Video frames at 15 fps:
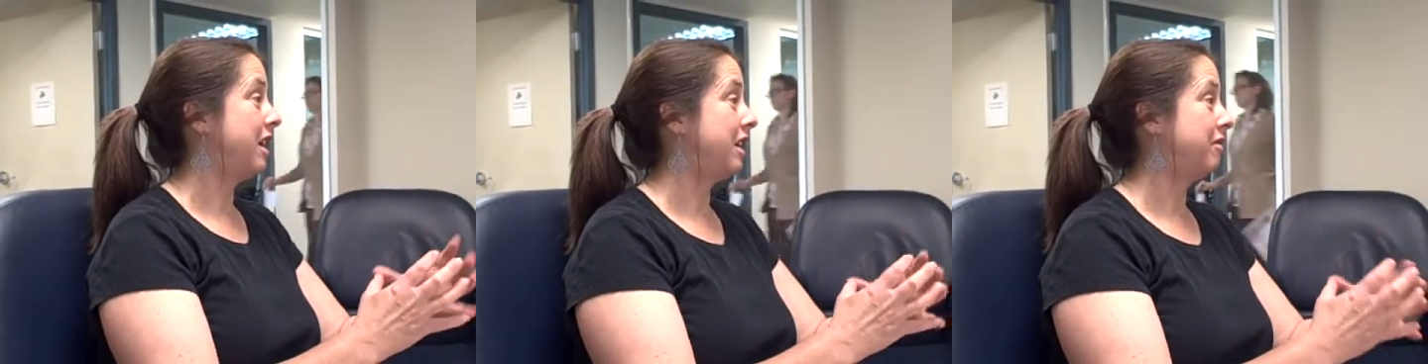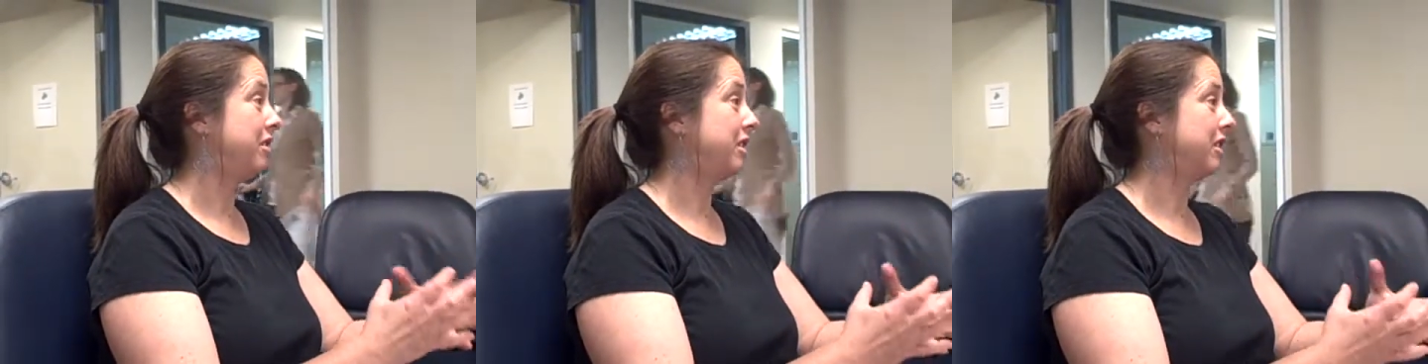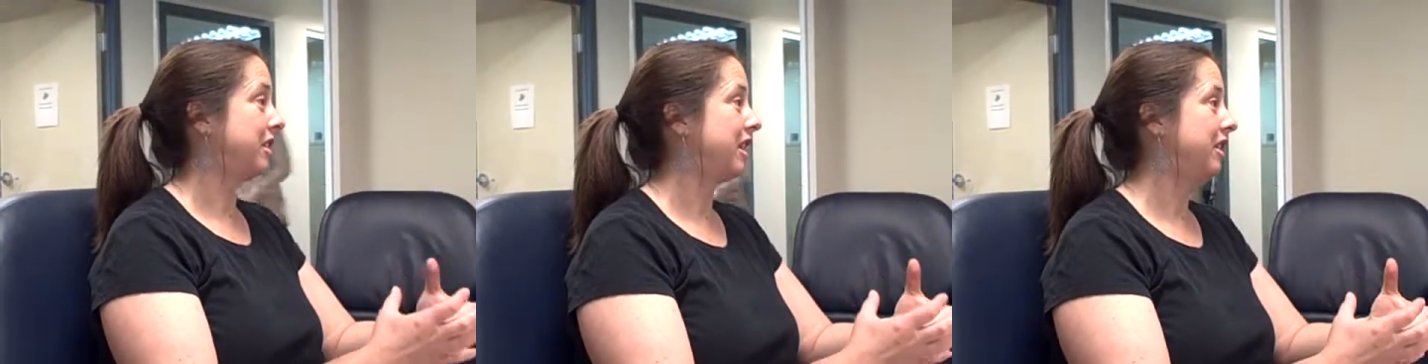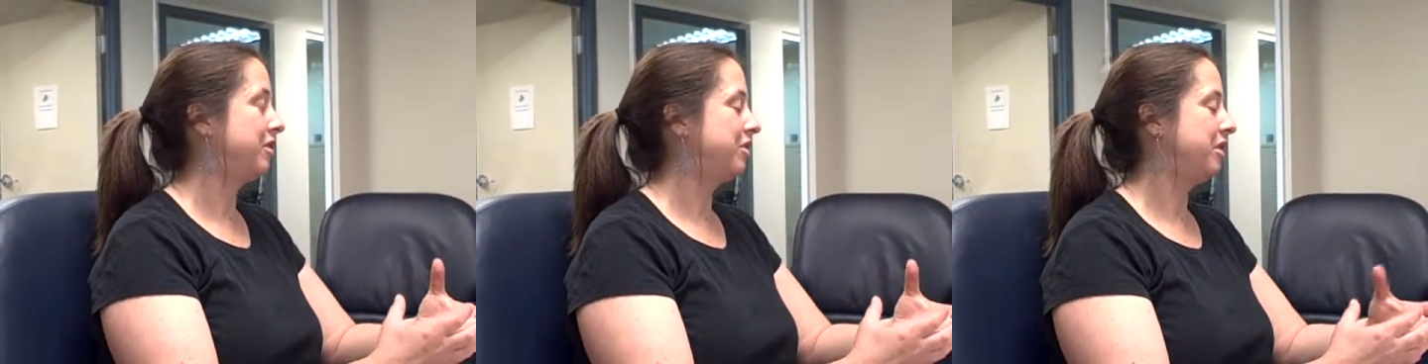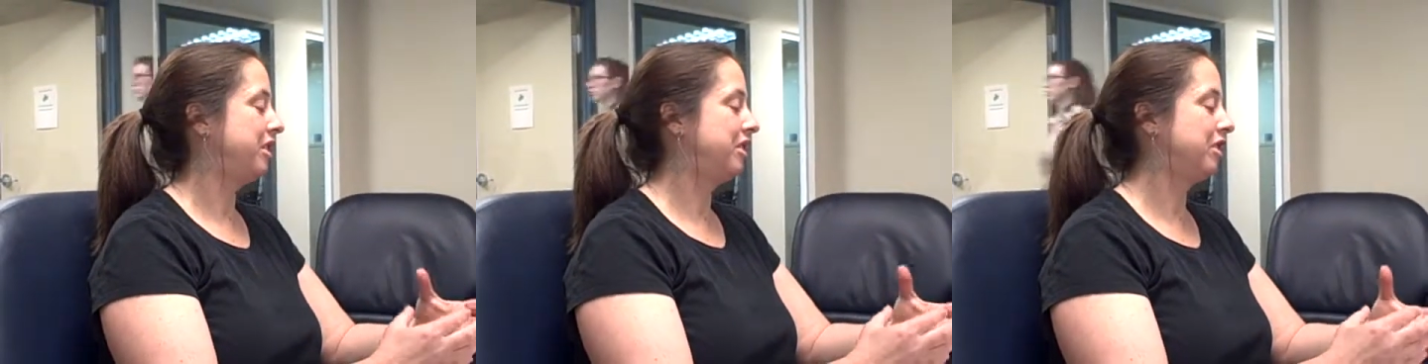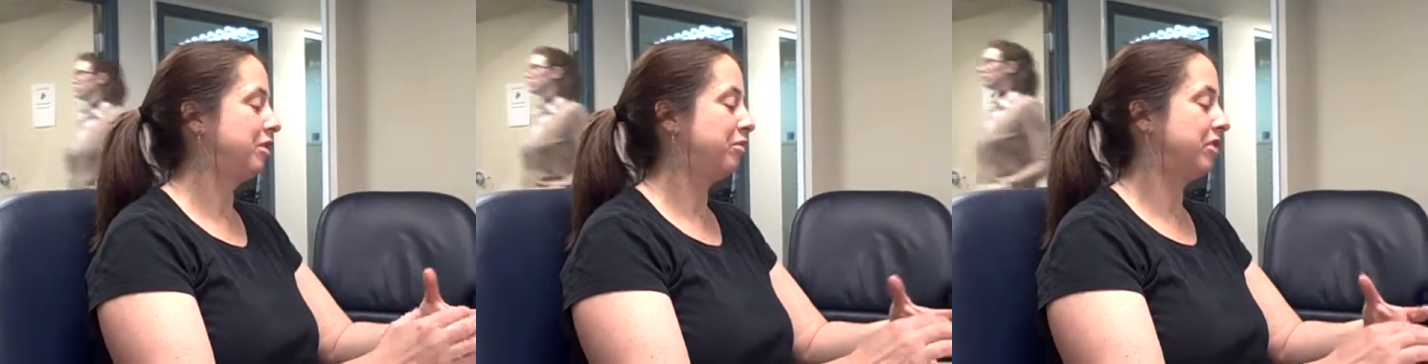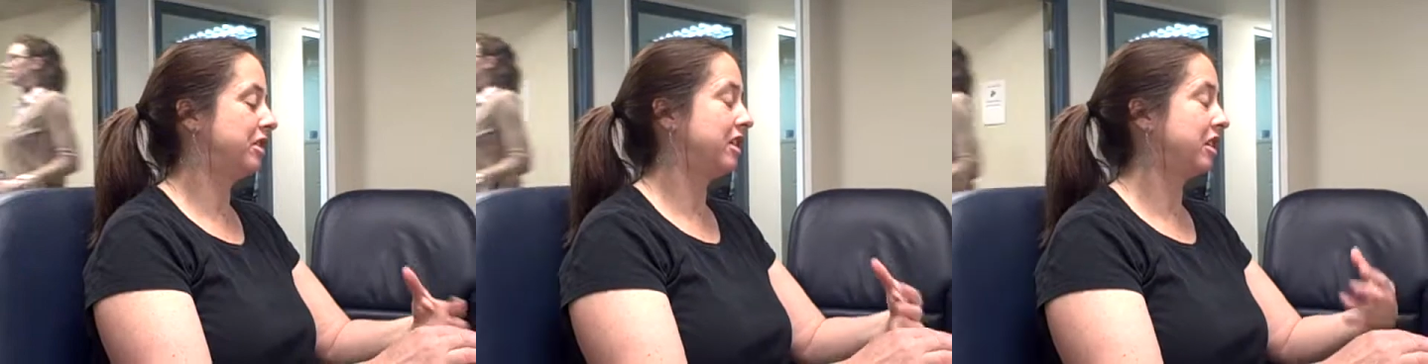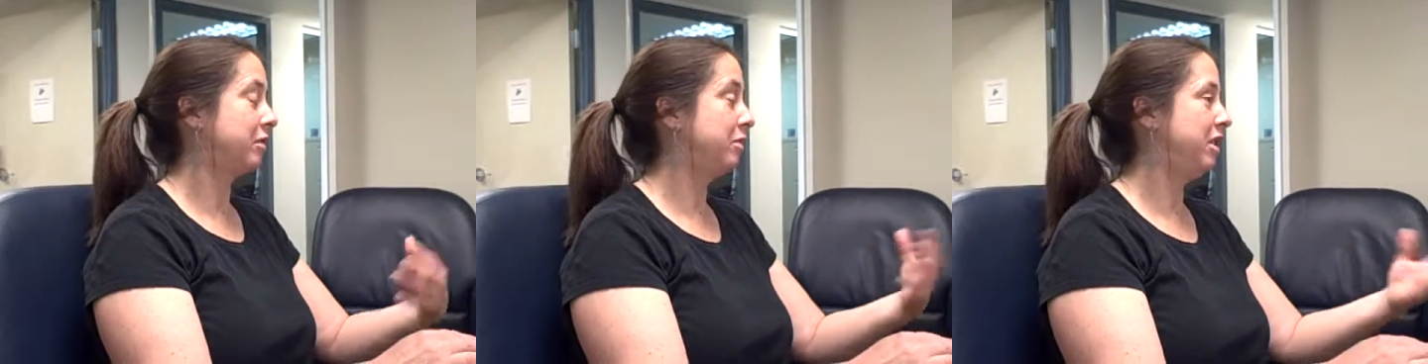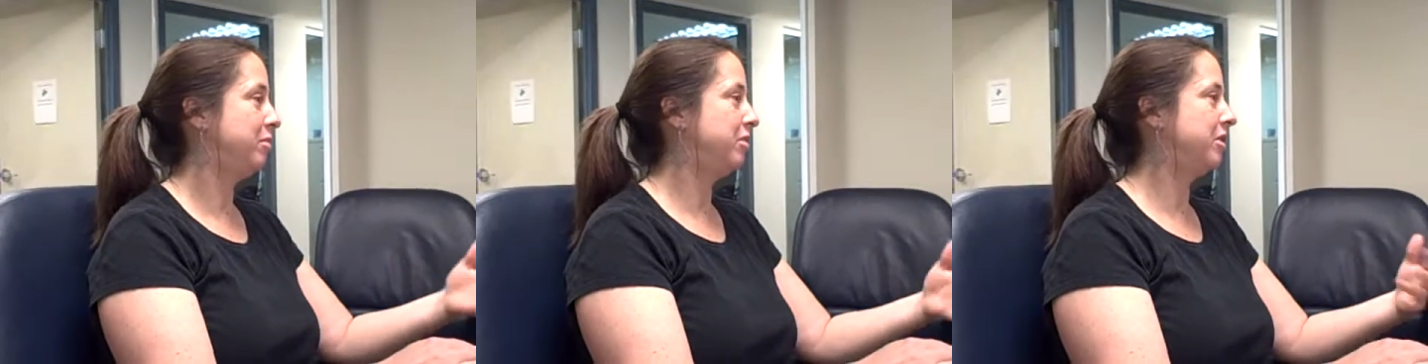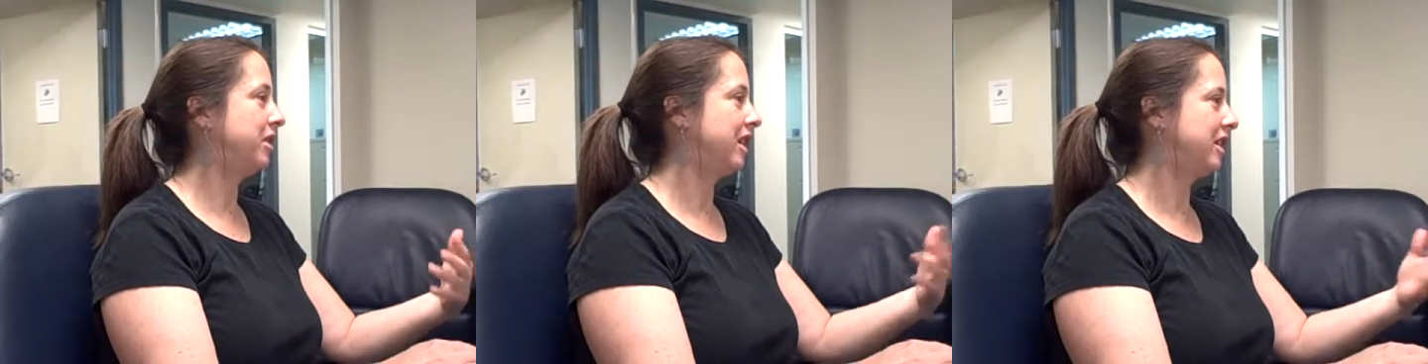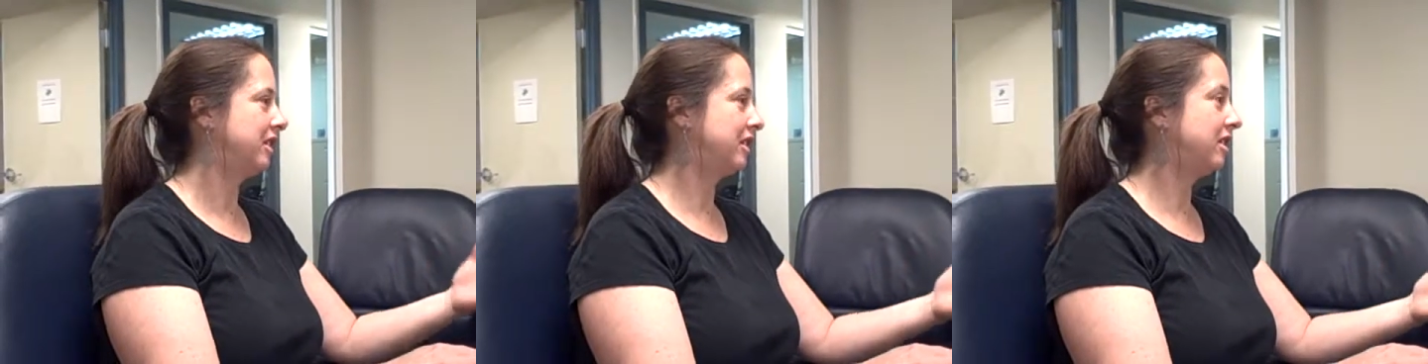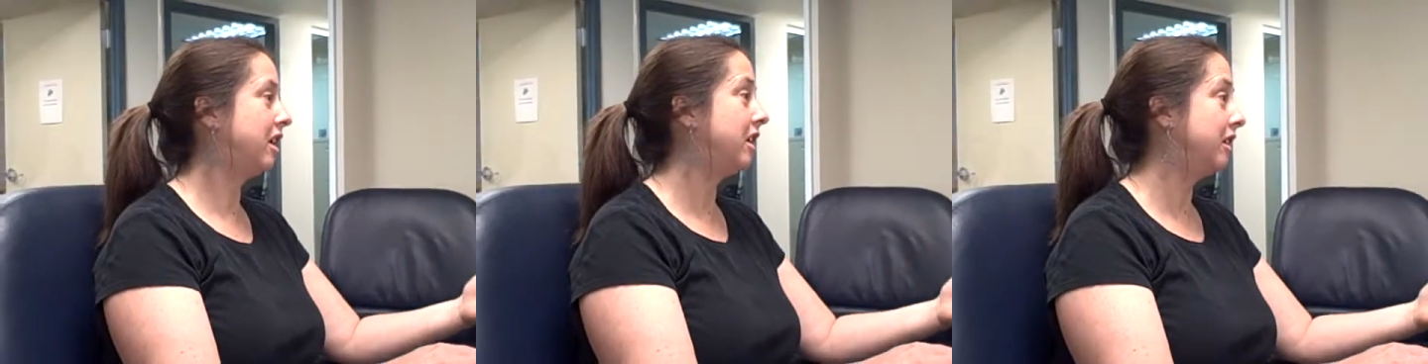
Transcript: have in our country to protect people against